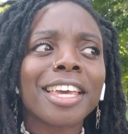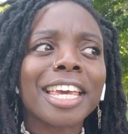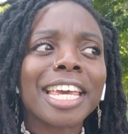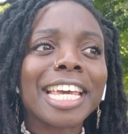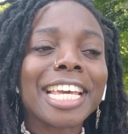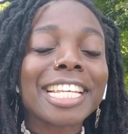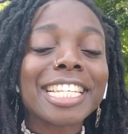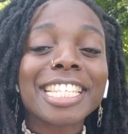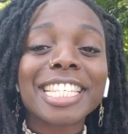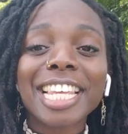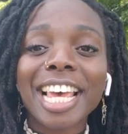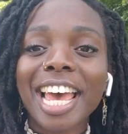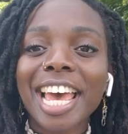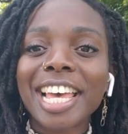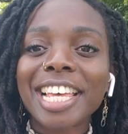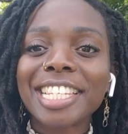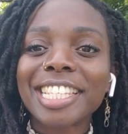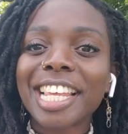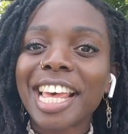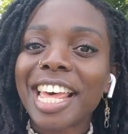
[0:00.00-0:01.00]
it
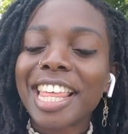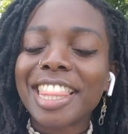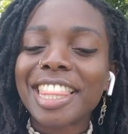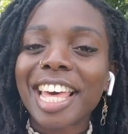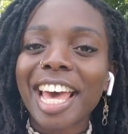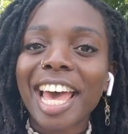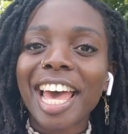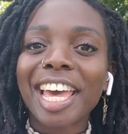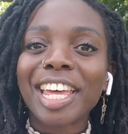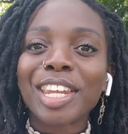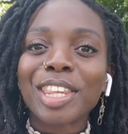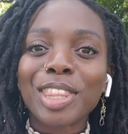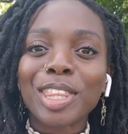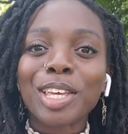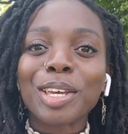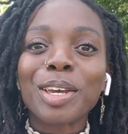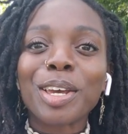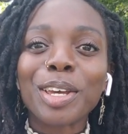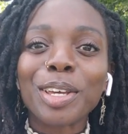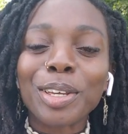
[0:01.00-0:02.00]
says that
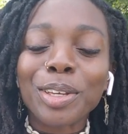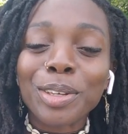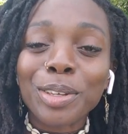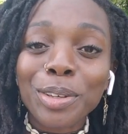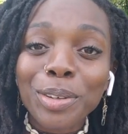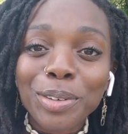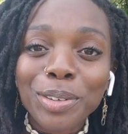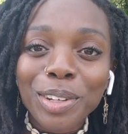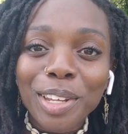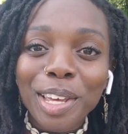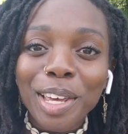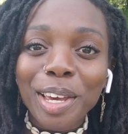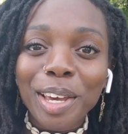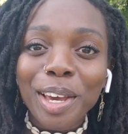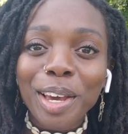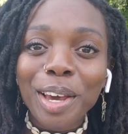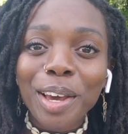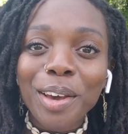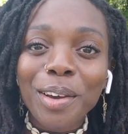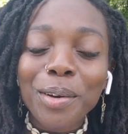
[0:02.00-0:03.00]
the eunuch
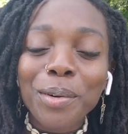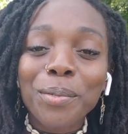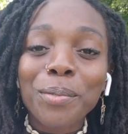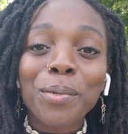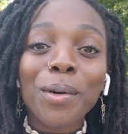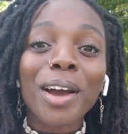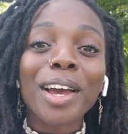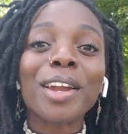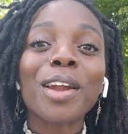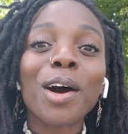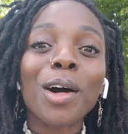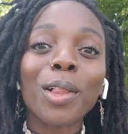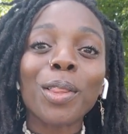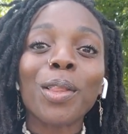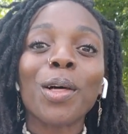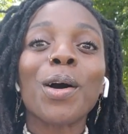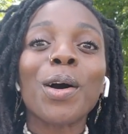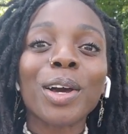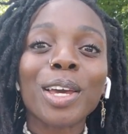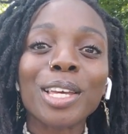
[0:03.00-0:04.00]
went
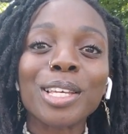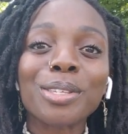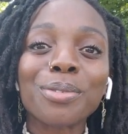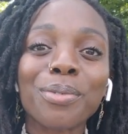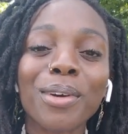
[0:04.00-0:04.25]
along his